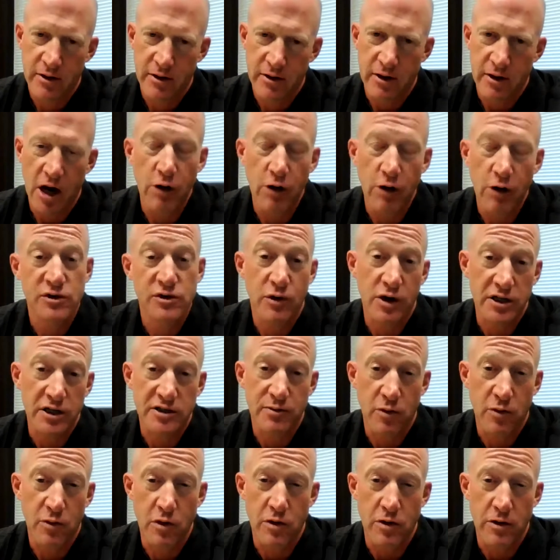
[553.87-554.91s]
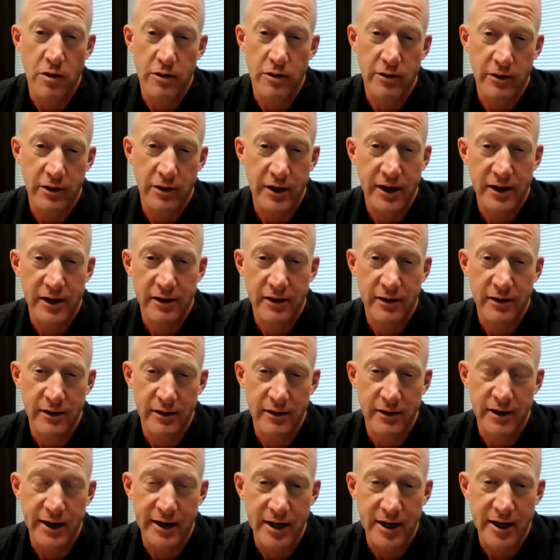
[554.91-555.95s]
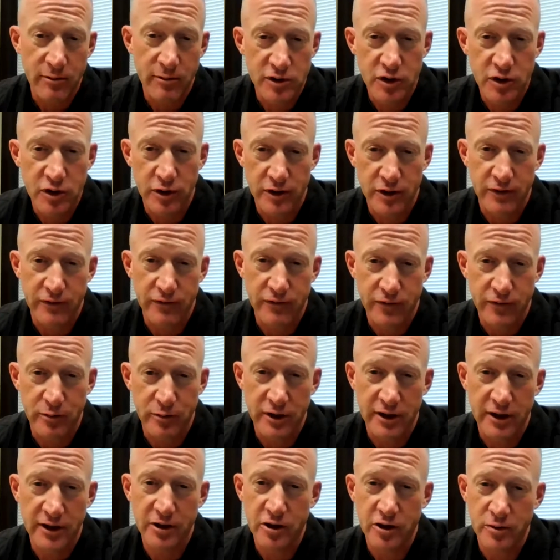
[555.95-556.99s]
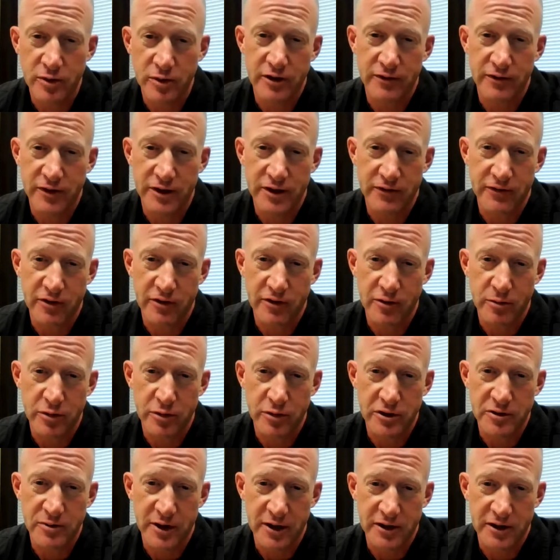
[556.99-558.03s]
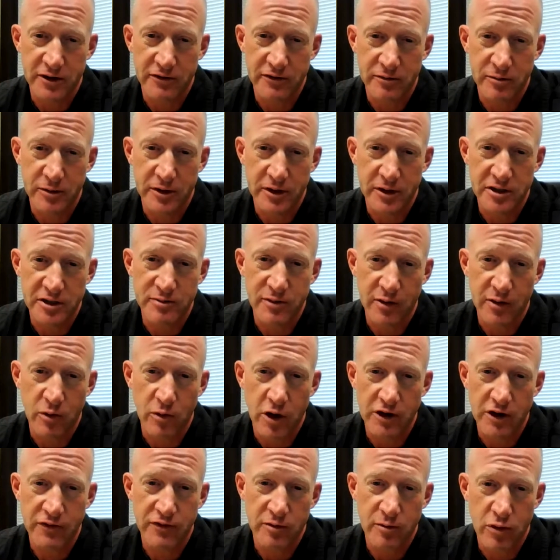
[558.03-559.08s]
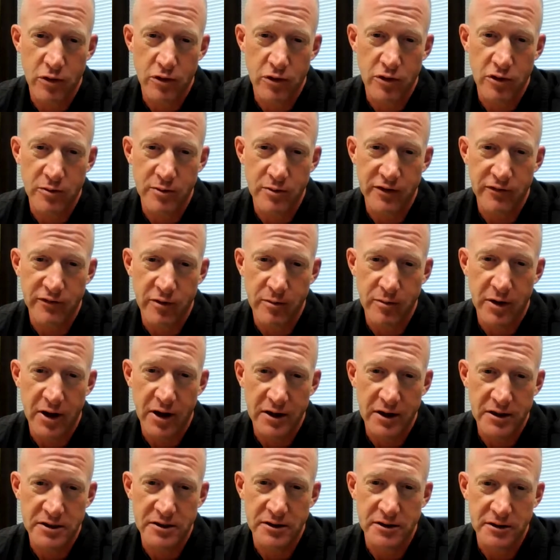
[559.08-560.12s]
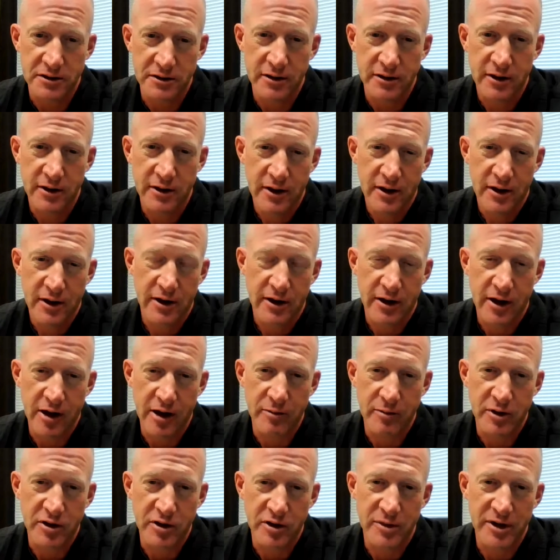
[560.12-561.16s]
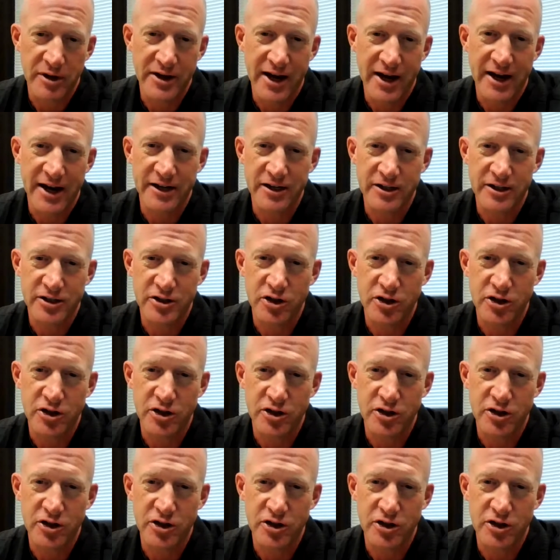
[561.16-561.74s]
always wants more. And I come to it from a little bit of a different perspective, because my wife imported me from Boston in the mid-90s.